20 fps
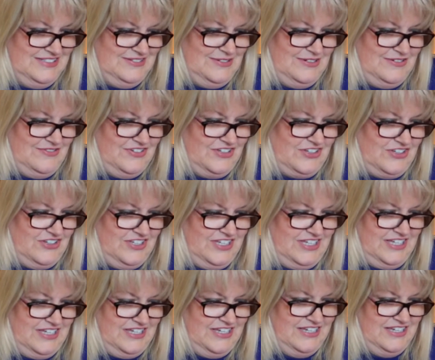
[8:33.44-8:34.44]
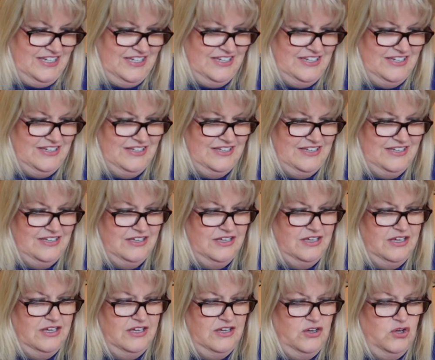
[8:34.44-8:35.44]
What have I got here?
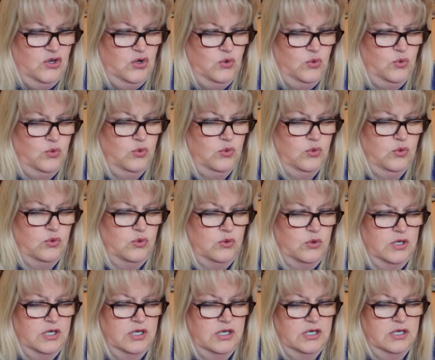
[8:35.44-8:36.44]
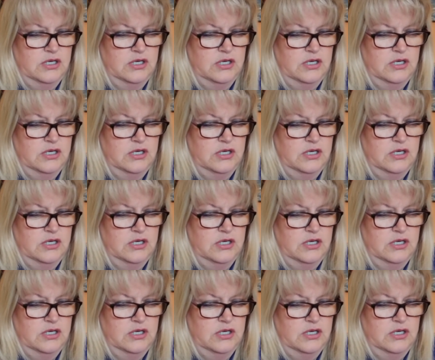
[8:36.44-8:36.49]
Ooh,